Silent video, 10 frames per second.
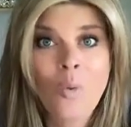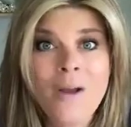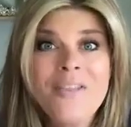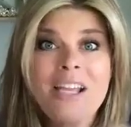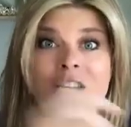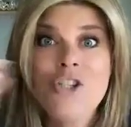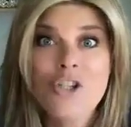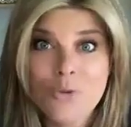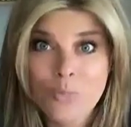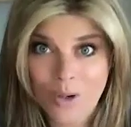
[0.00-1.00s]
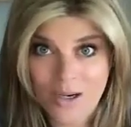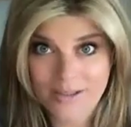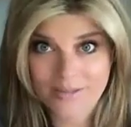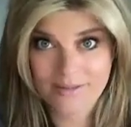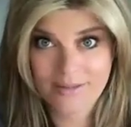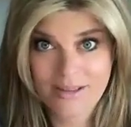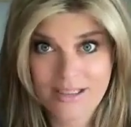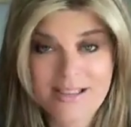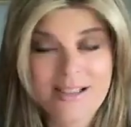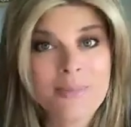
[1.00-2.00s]
What they do want
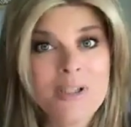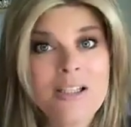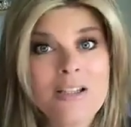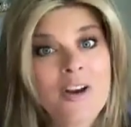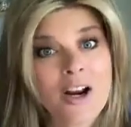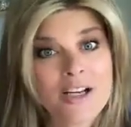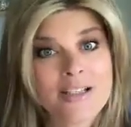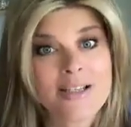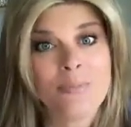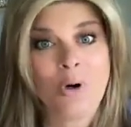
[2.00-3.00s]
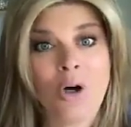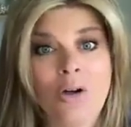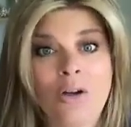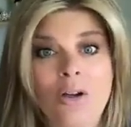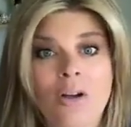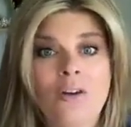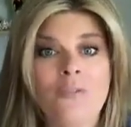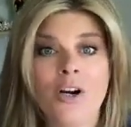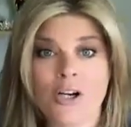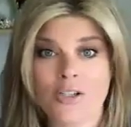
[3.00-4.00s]
is something that's very simple.
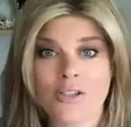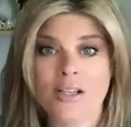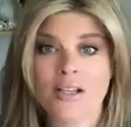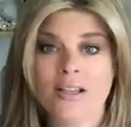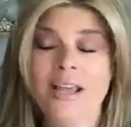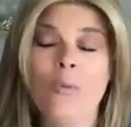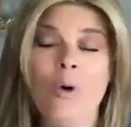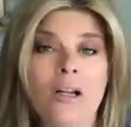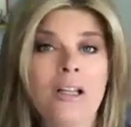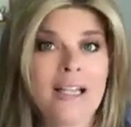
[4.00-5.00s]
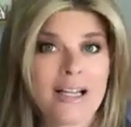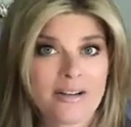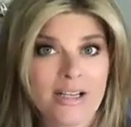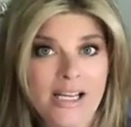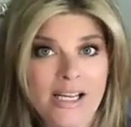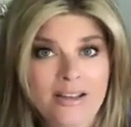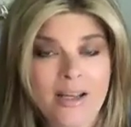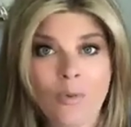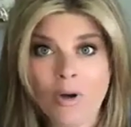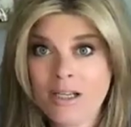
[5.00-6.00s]
First, they want clarity.
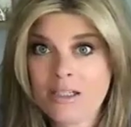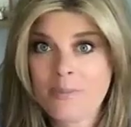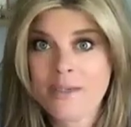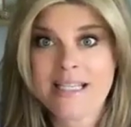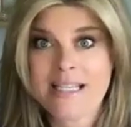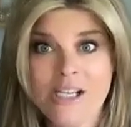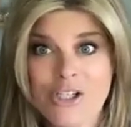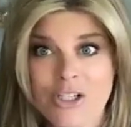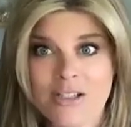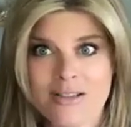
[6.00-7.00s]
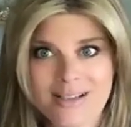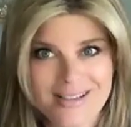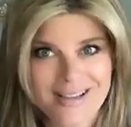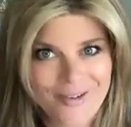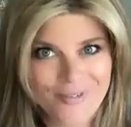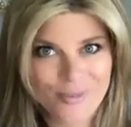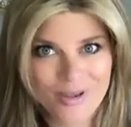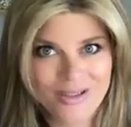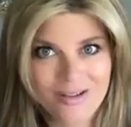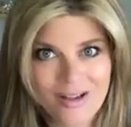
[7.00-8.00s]
They want expectations. Doesn't
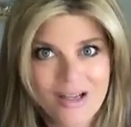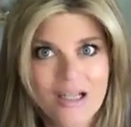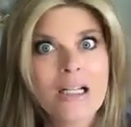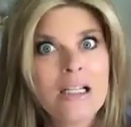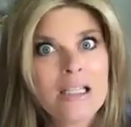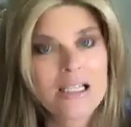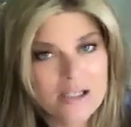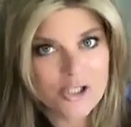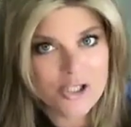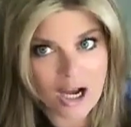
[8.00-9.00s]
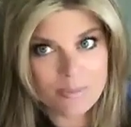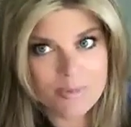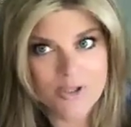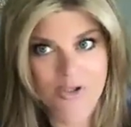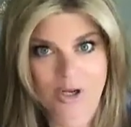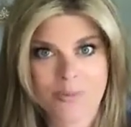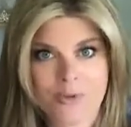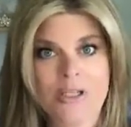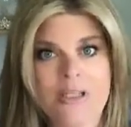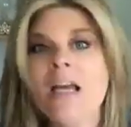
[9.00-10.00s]
everyone? Clear job
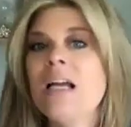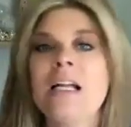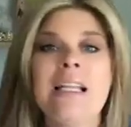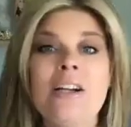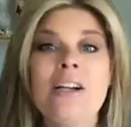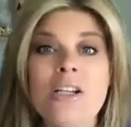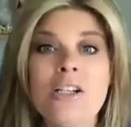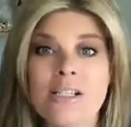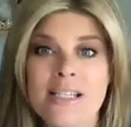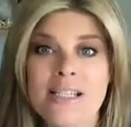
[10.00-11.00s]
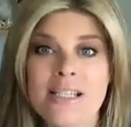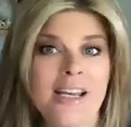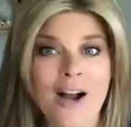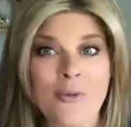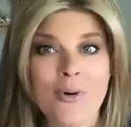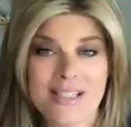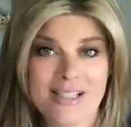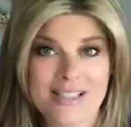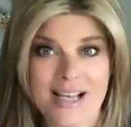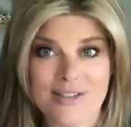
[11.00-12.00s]
descriptions, clear understanding of
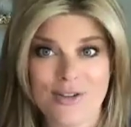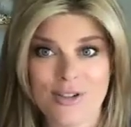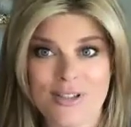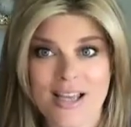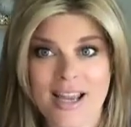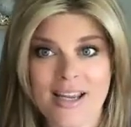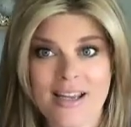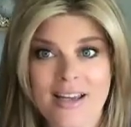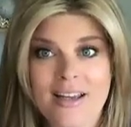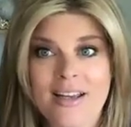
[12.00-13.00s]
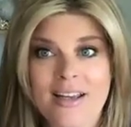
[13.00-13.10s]
what success looks like.